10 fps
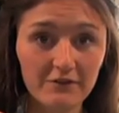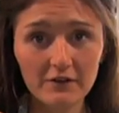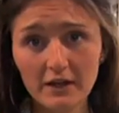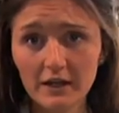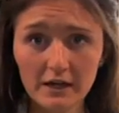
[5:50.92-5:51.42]

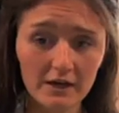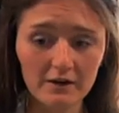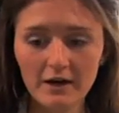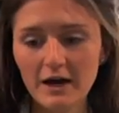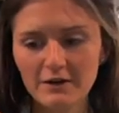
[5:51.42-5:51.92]
feel like it,
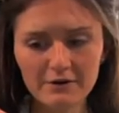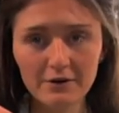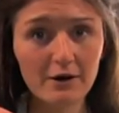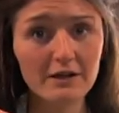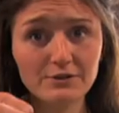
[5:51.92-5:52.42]
or I don't
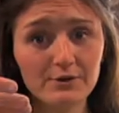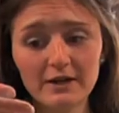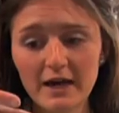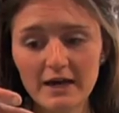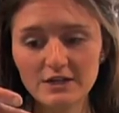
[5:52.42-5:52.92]
know, I'll do it
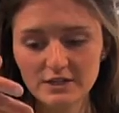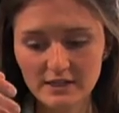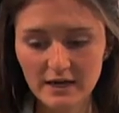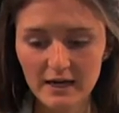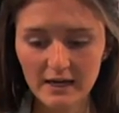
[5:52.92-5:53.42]
again just
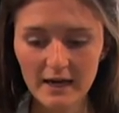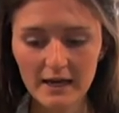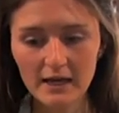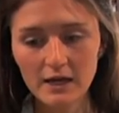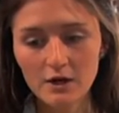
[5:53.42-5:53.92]
to kind of get
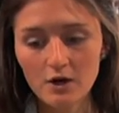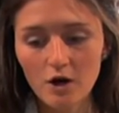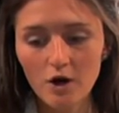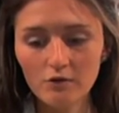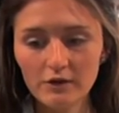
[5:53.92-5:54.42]
it
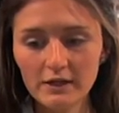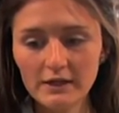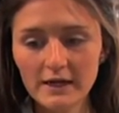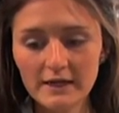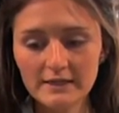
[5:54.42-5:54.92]
a really
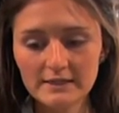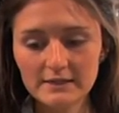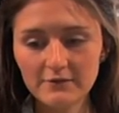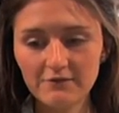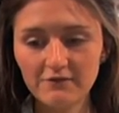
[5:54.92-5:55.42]

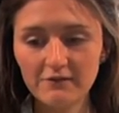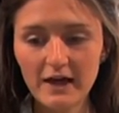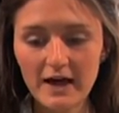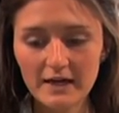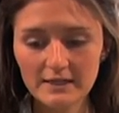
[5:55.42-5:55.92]
nice
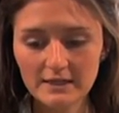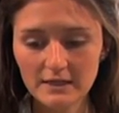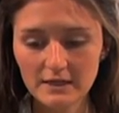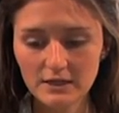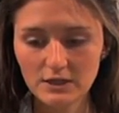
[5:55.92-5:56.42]
flat
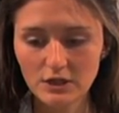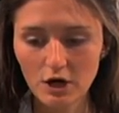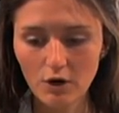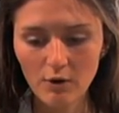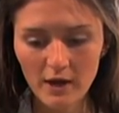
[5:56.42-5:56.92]

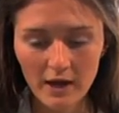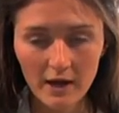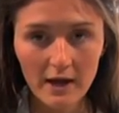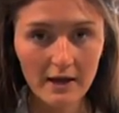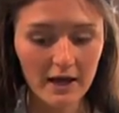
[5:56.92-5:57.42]
dough.
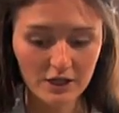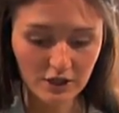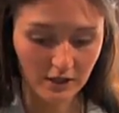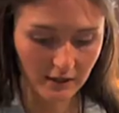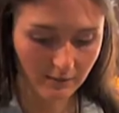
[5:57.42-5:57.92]
And actually,